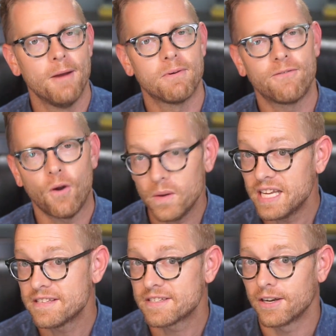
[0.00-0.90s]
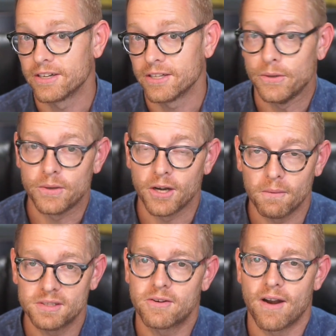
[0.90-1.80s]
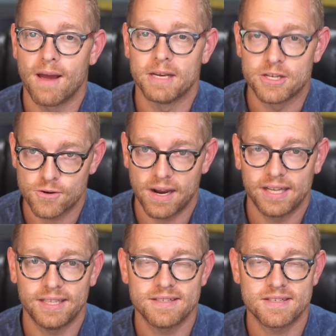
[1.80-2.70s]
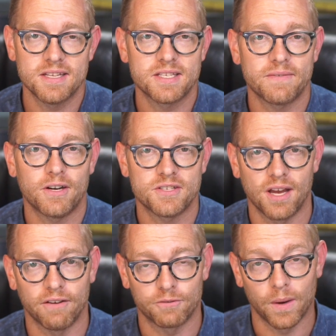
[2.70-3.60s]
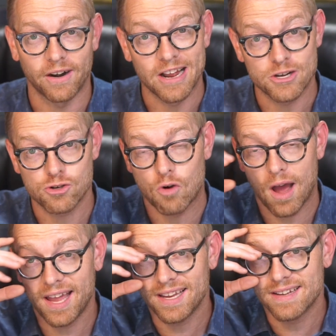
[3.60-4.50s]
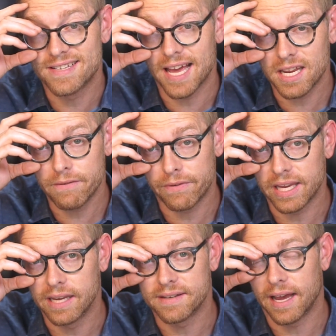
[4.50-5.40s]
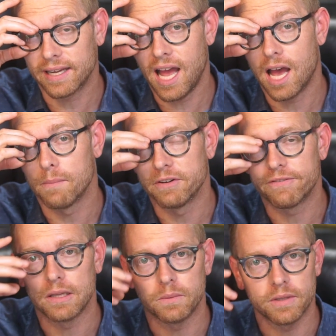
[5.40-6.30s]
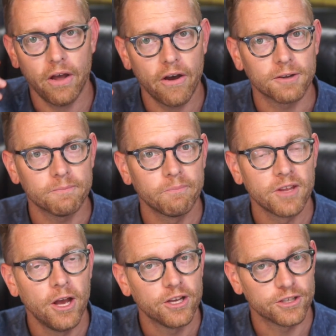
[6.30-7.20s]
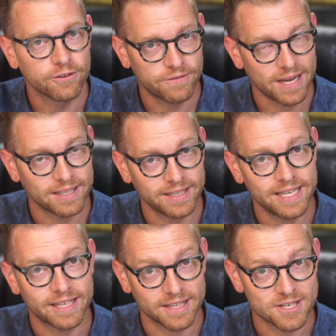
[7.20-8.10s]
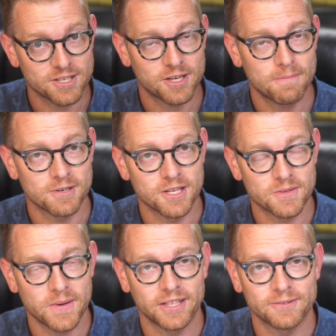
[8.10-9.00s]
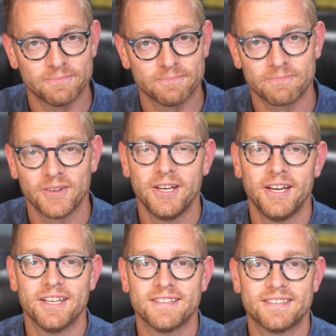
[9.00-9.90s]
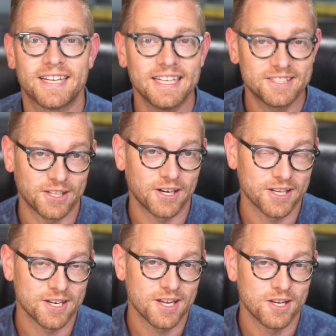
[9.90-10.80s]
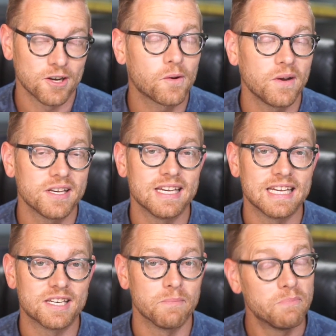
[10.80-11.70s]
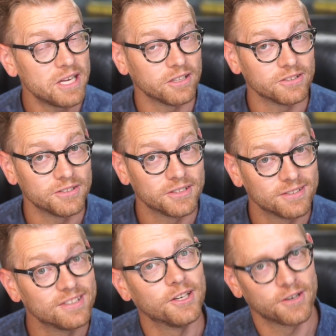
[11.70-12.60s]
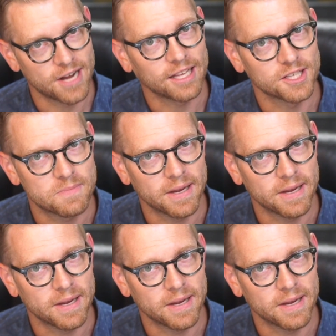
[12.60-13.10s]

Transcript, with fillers: Before we get started, you can always grab a trial instance of our software at try dot invigate dot com and follow along. You'll find a link in the description as well. To get started, you're going to need to build your knowledge